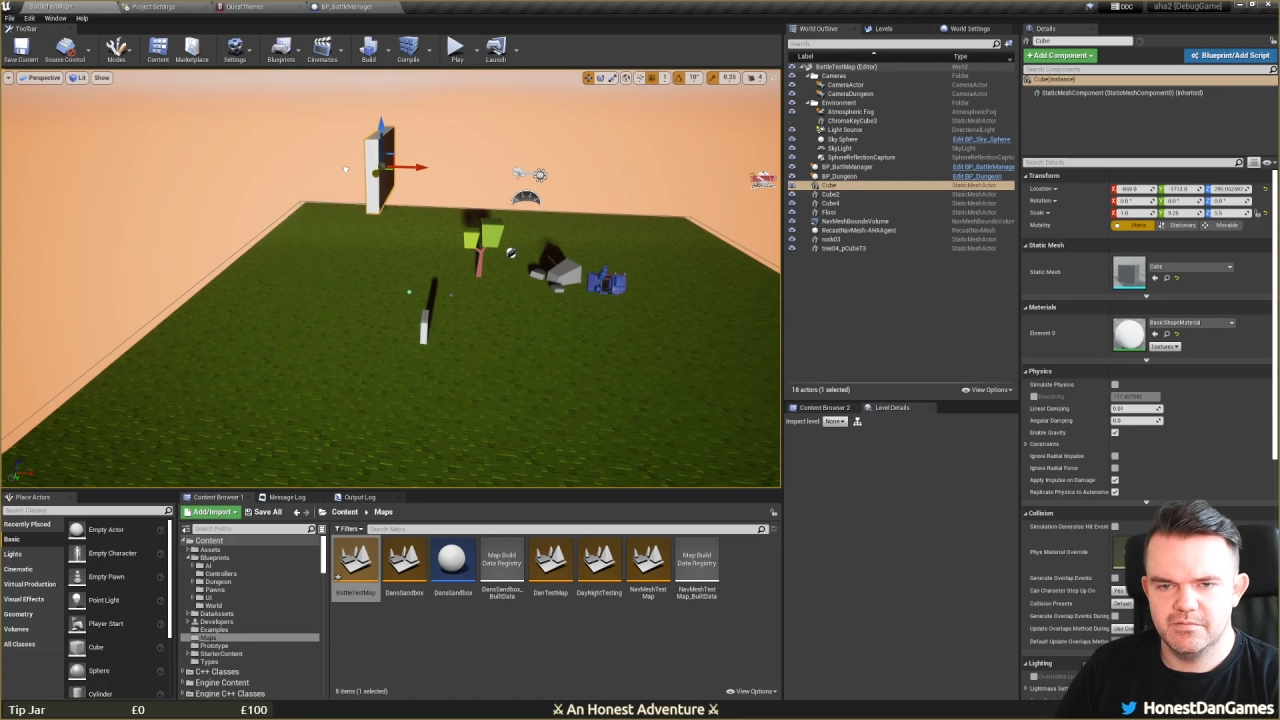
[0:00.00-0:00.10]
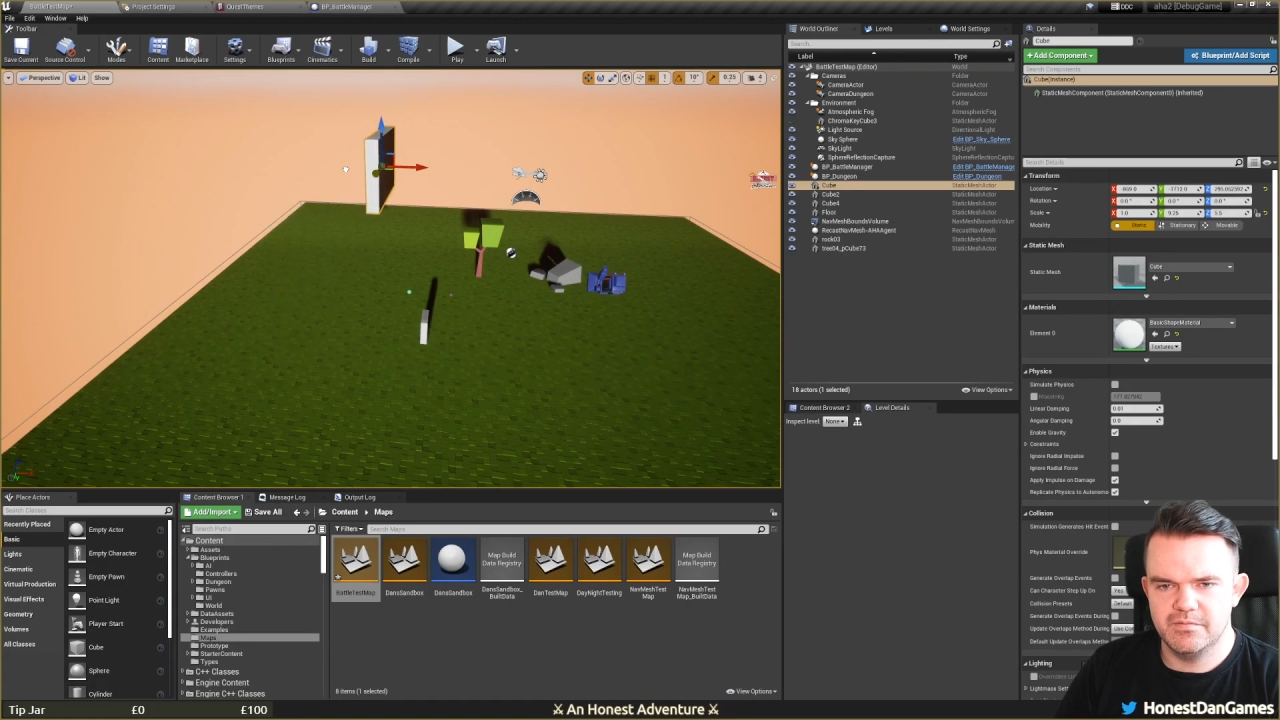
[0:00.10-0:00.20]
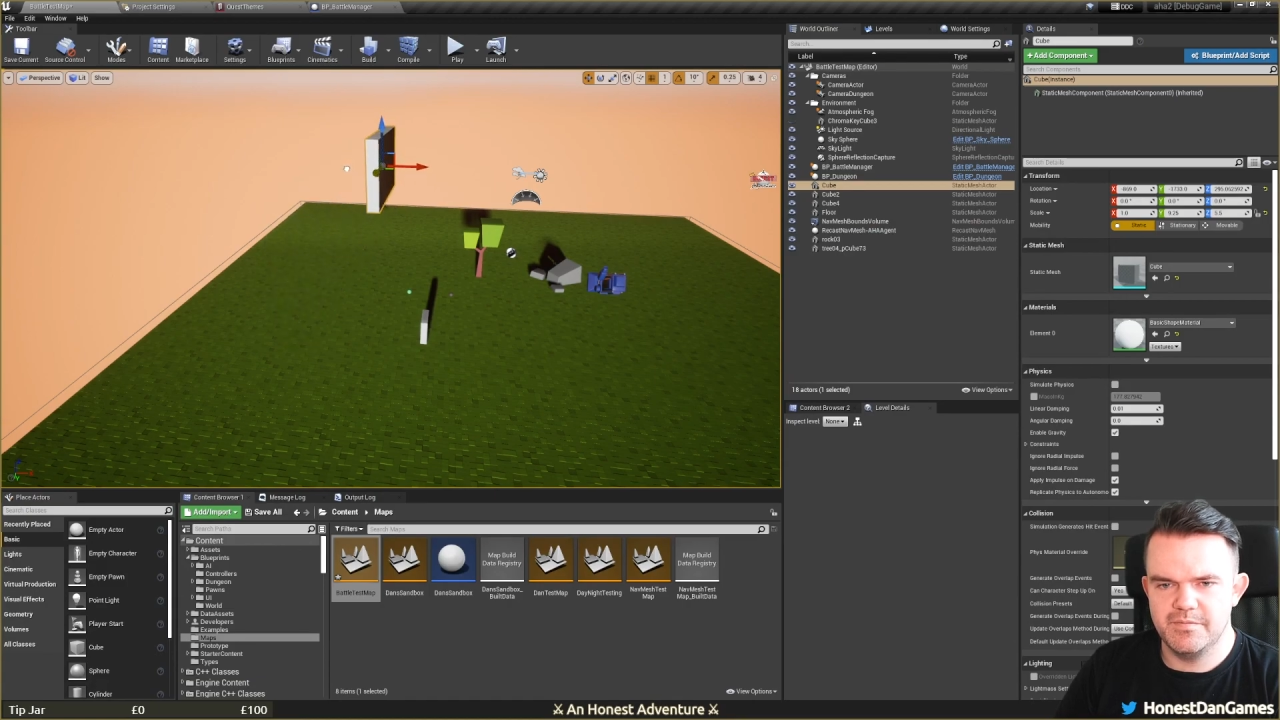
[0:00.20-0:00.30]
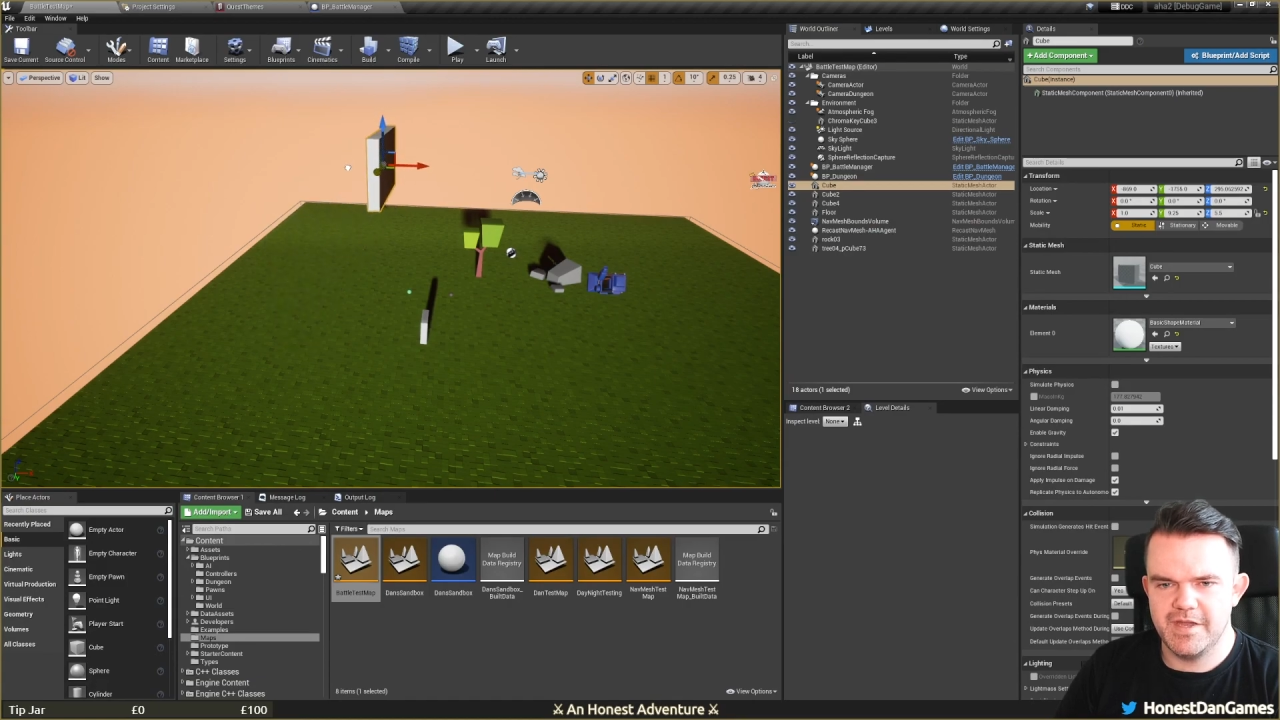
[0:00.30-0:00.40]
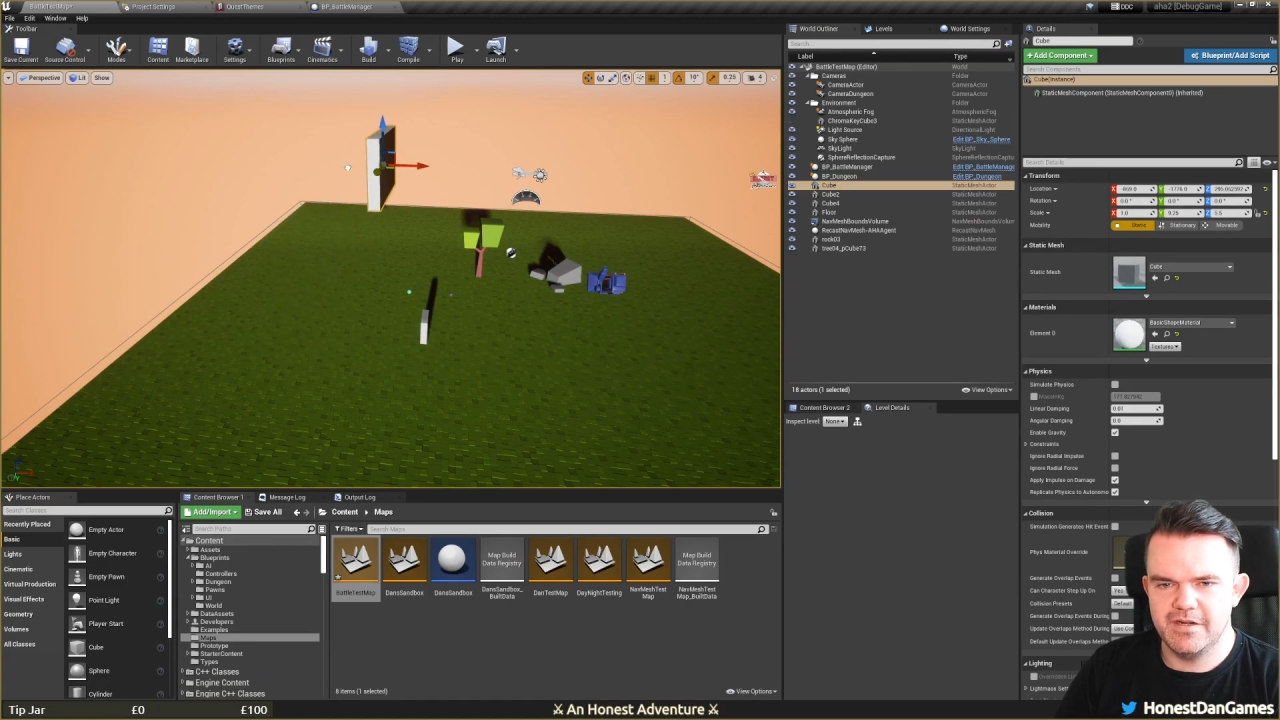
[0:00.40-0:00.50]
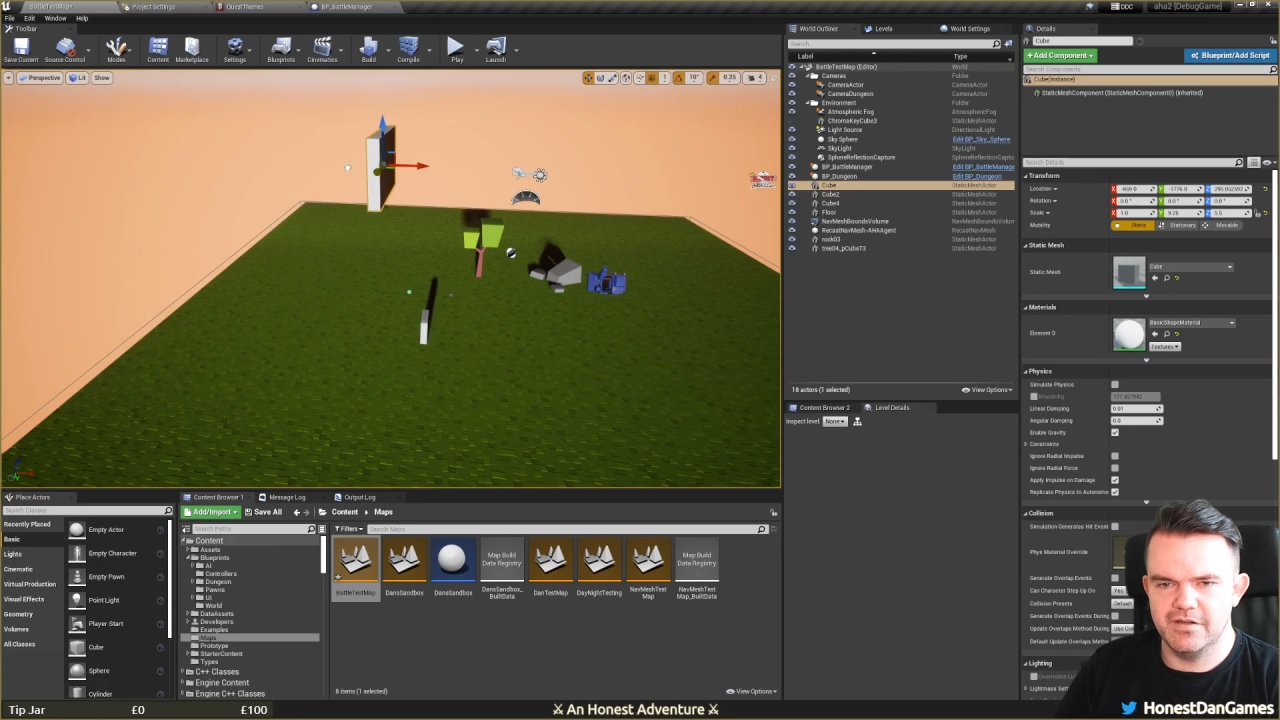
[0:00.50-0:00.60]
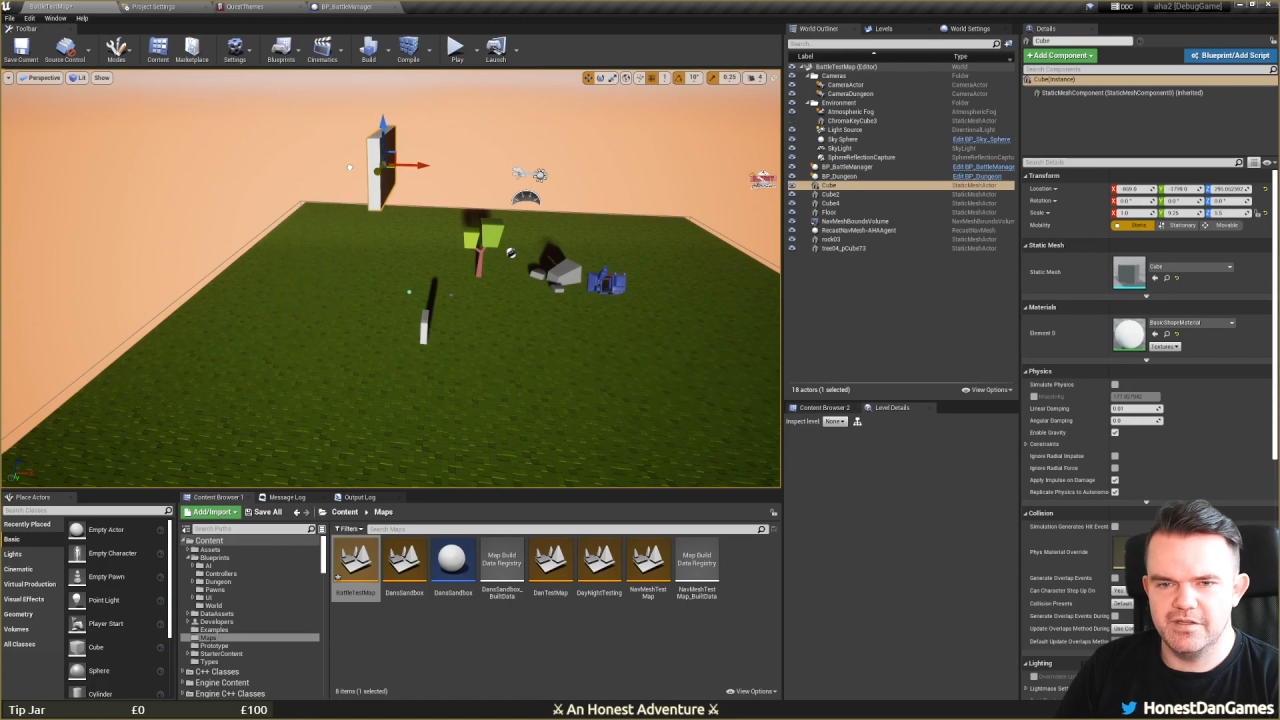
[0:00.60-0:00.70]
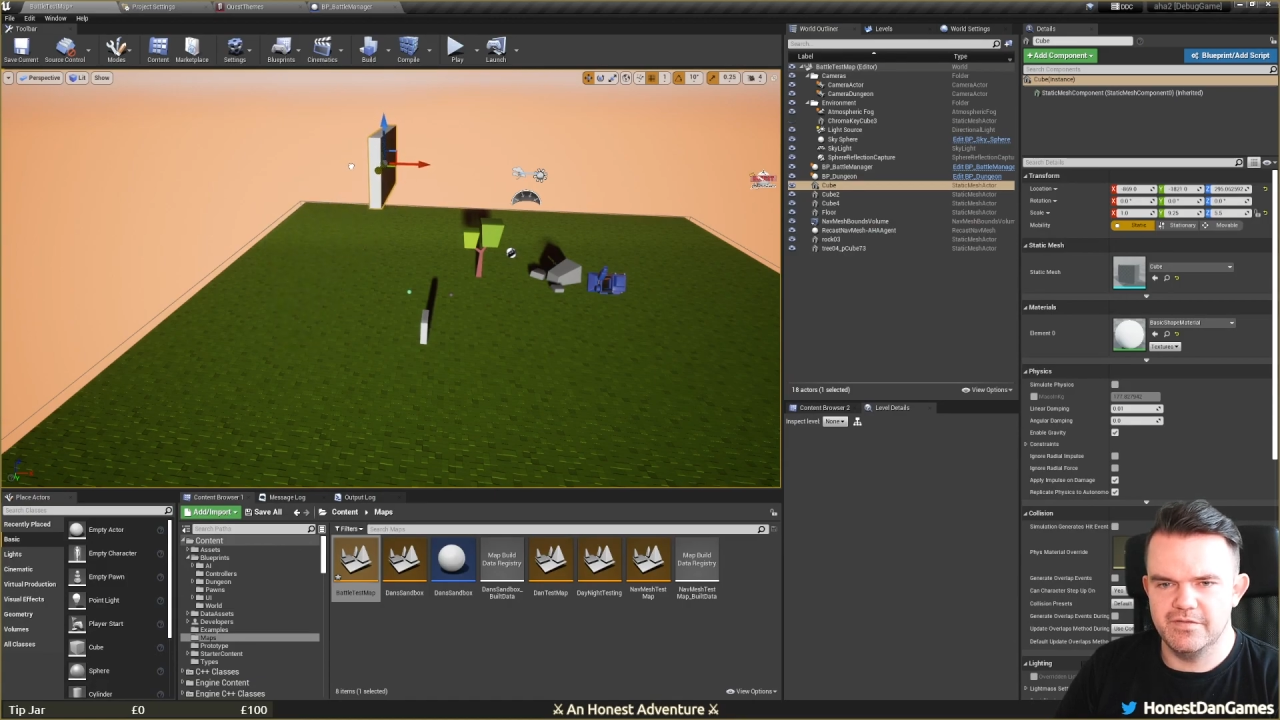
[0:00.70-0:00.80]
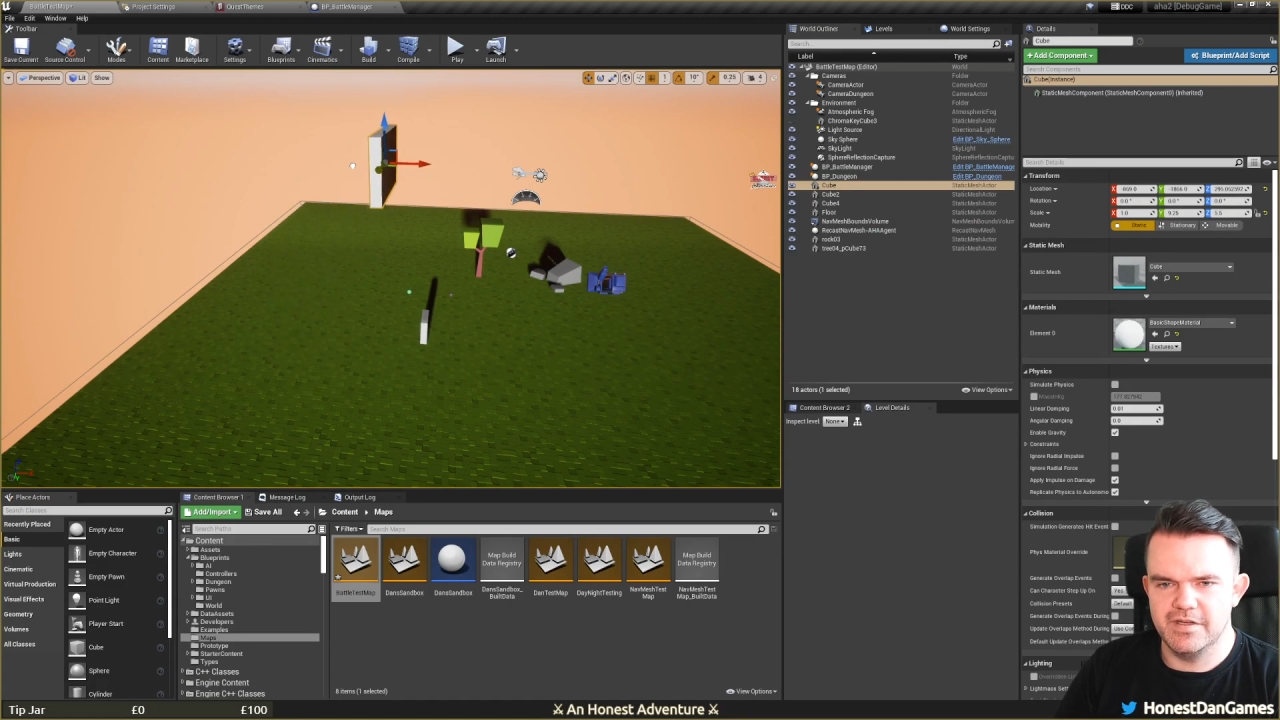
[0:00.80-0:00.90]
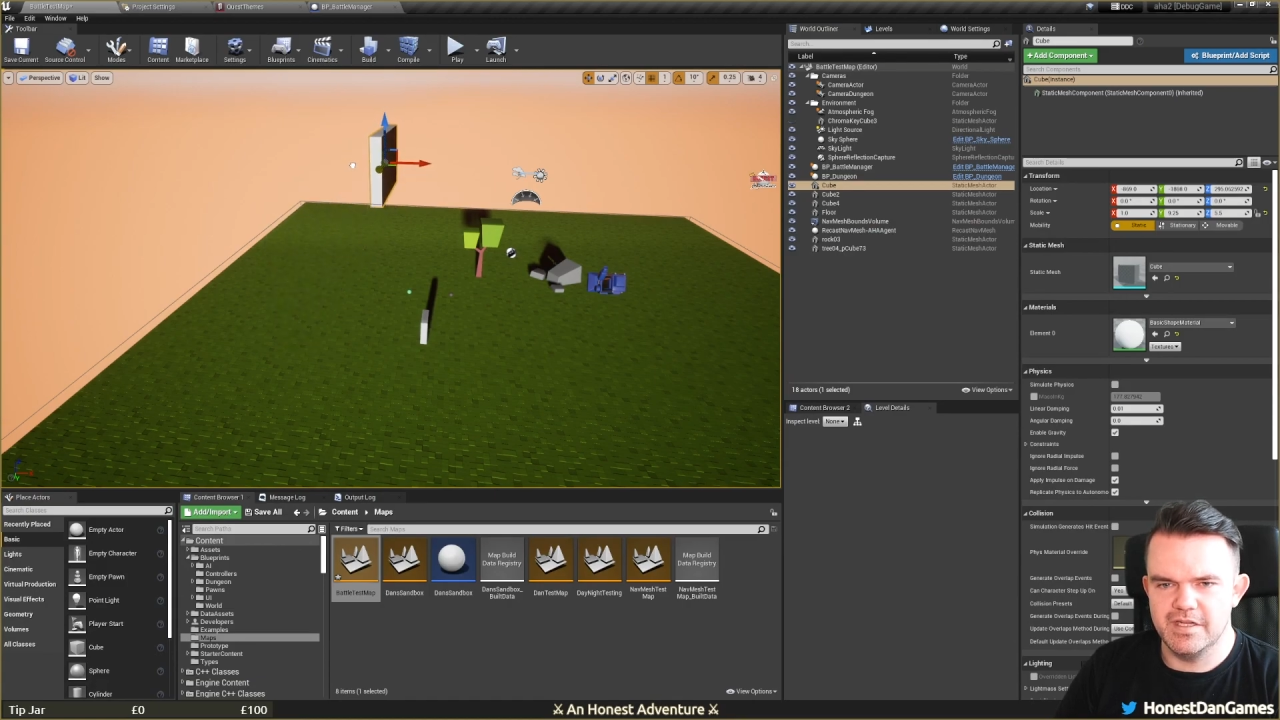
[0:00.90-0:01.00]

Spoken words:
we may not even